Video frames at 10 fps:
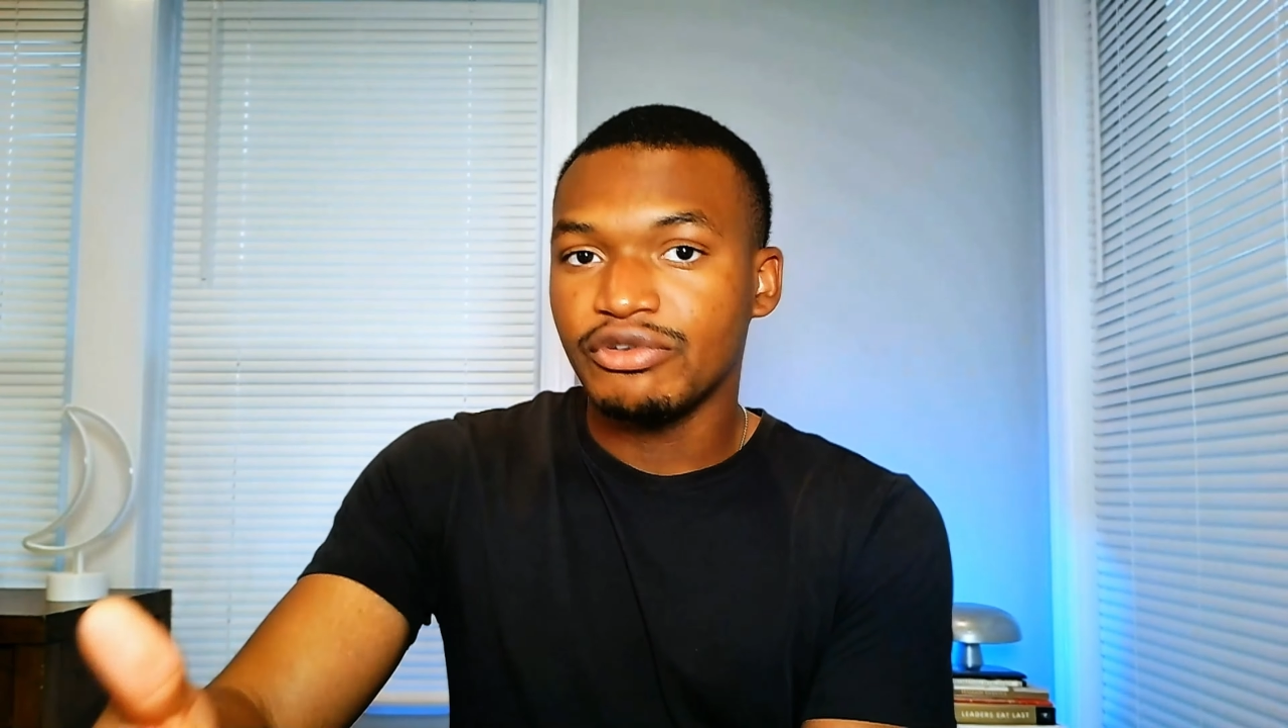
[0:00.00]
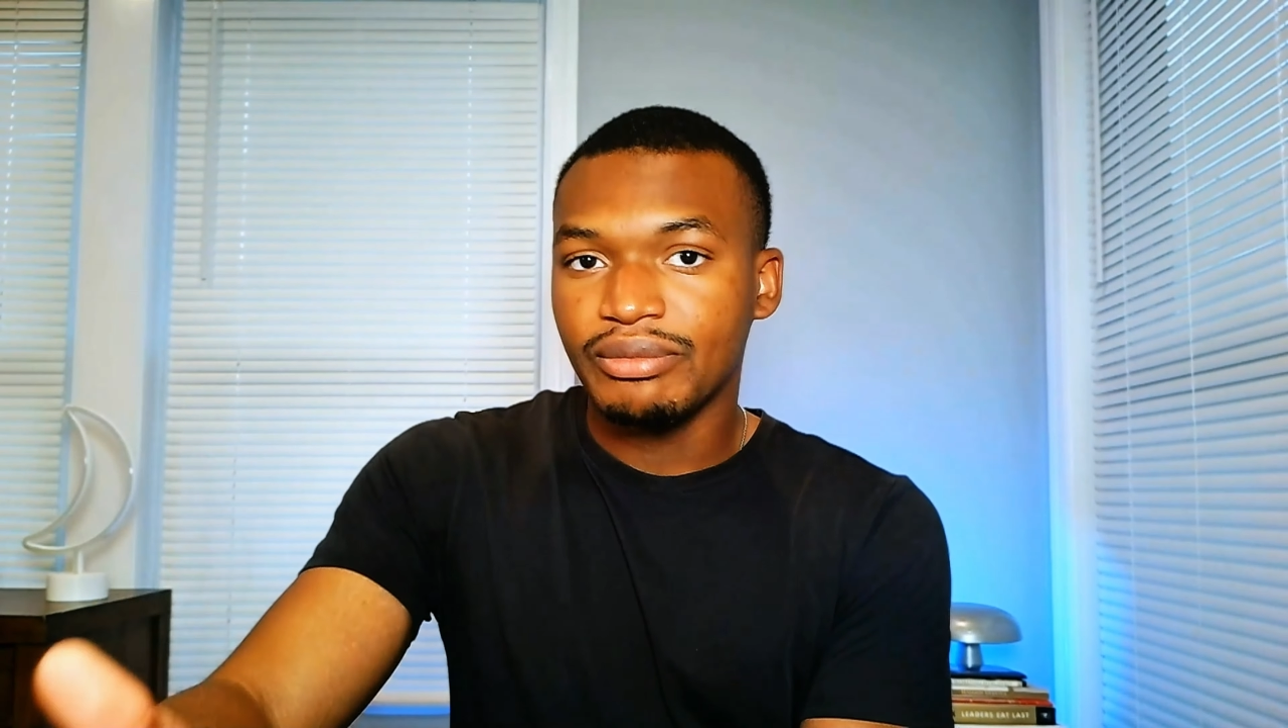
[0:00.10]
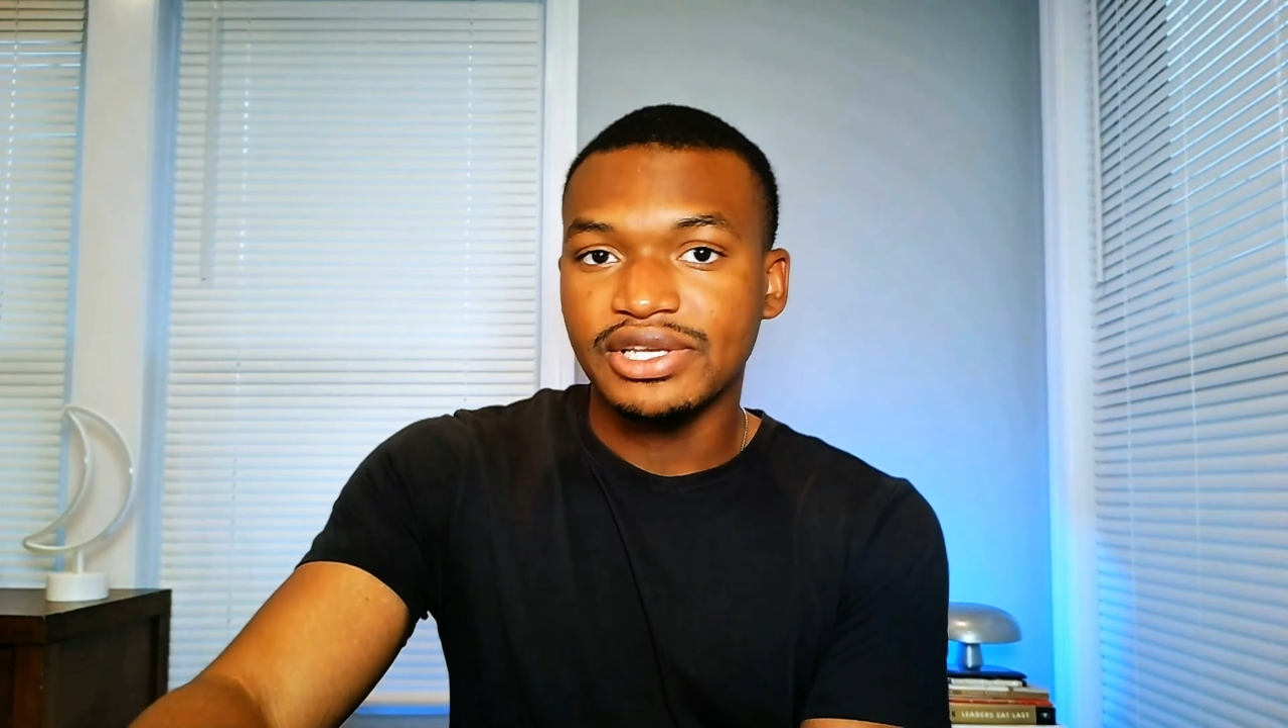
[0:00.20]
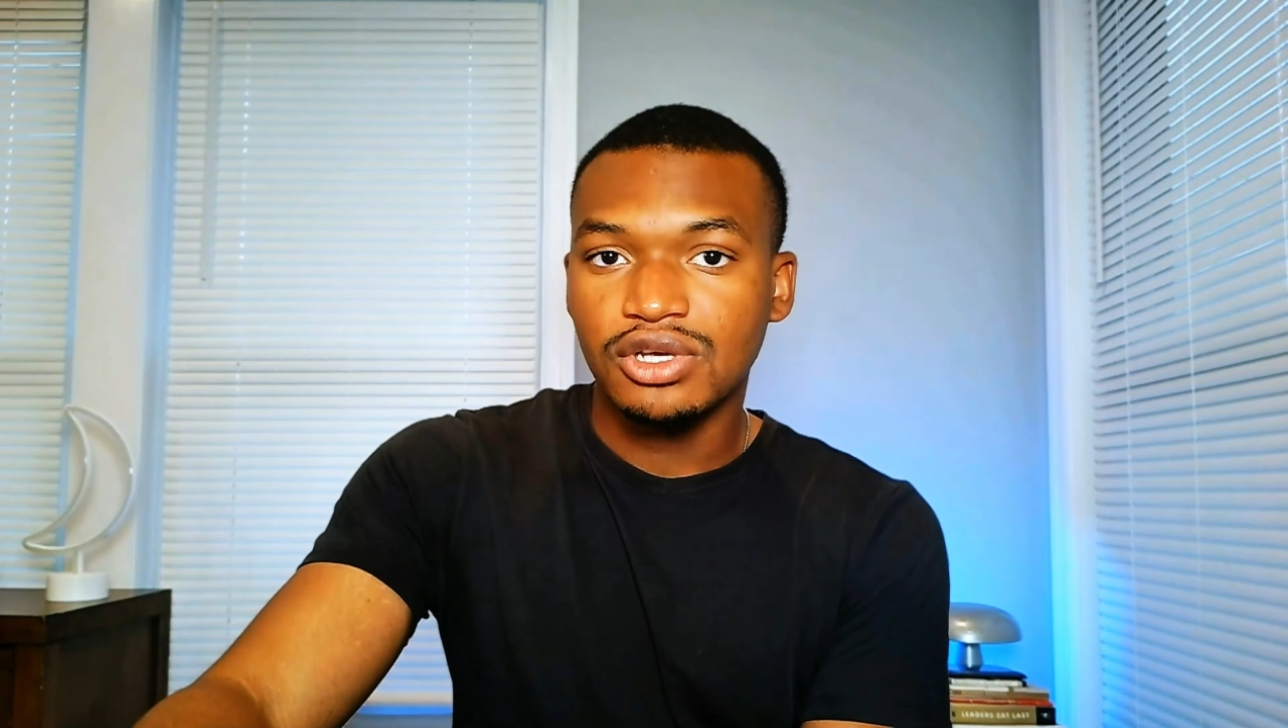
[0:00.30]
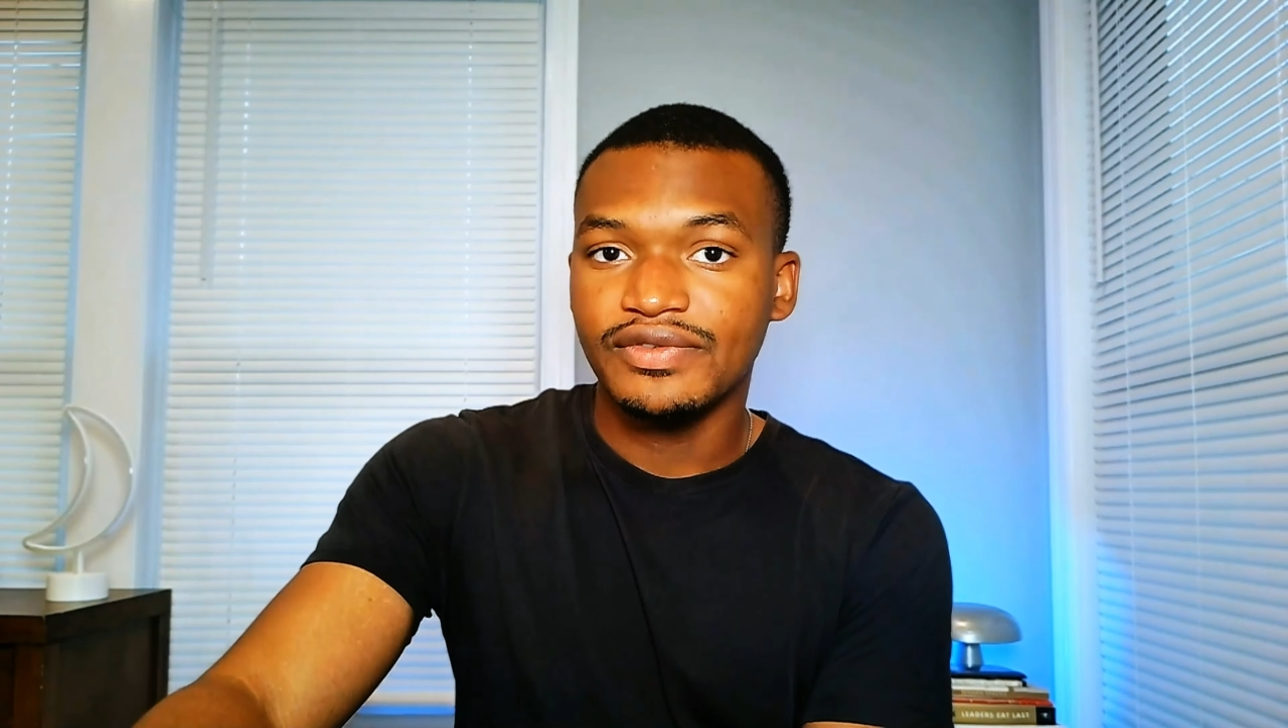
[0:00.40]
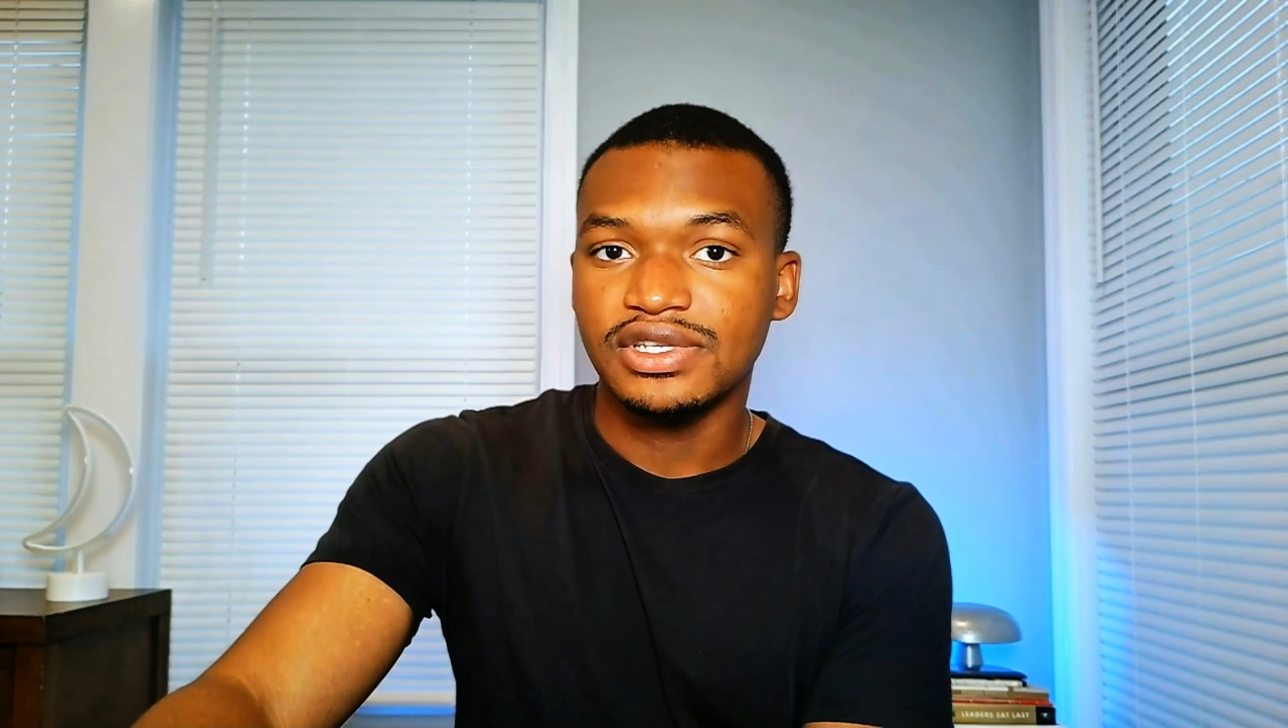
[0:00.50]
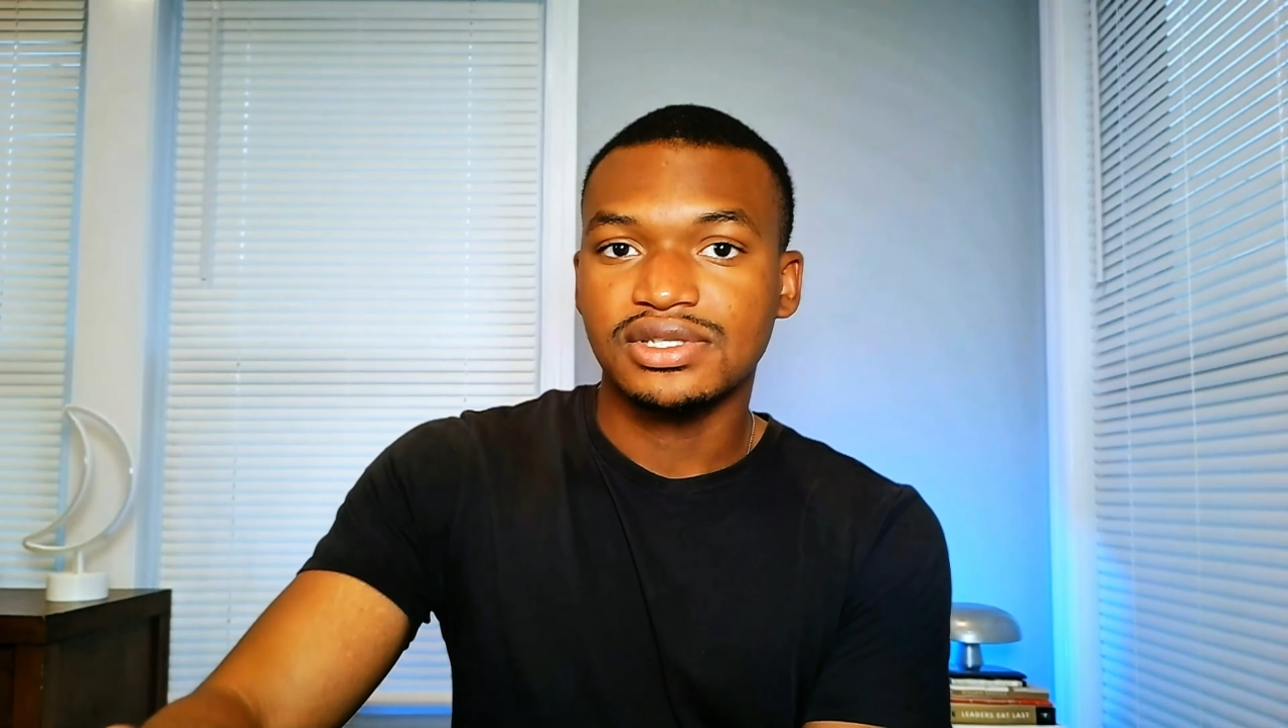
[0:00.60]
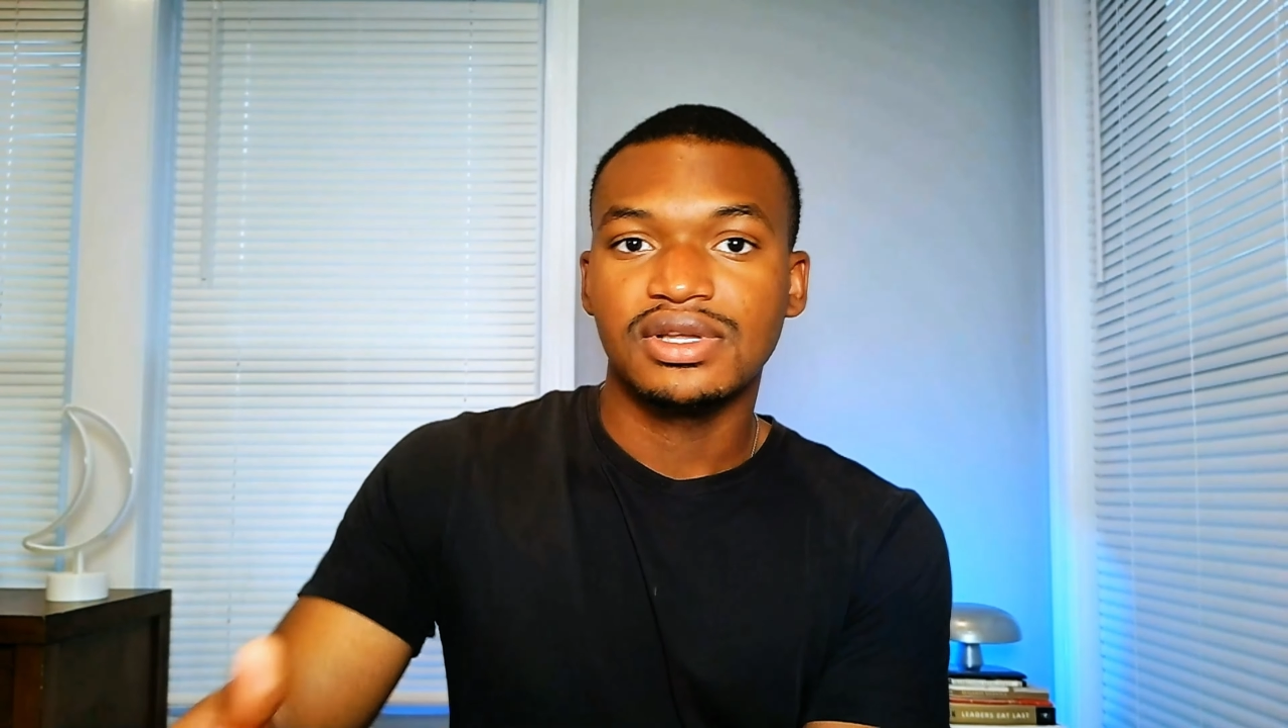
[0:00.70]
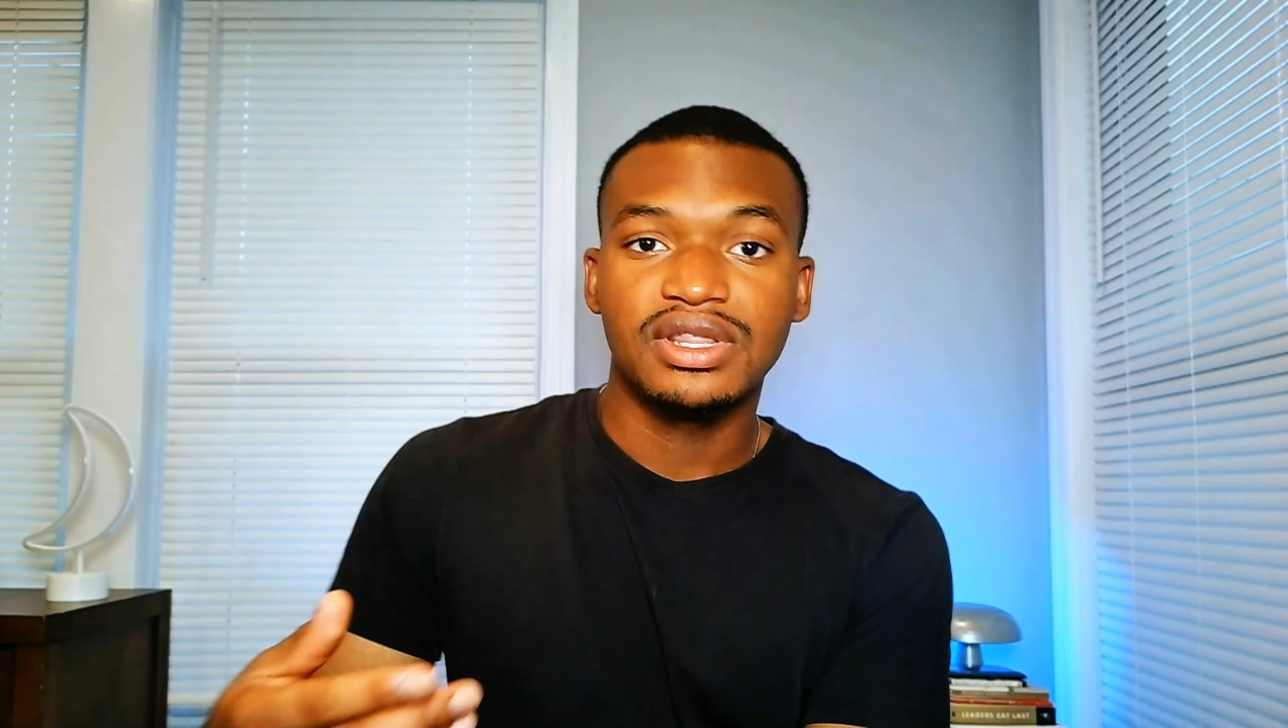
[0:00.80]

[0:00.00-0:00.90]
my service.